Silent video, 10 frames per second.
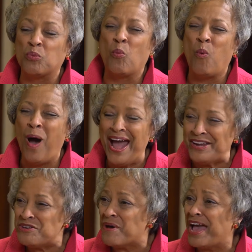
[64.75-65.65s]
why
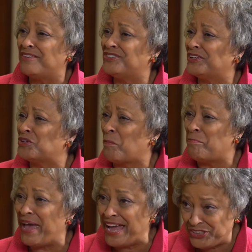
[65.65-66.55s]
do you have such a
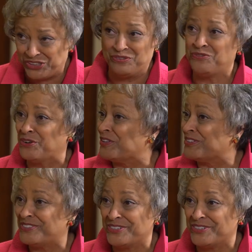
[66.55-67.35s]
passion for this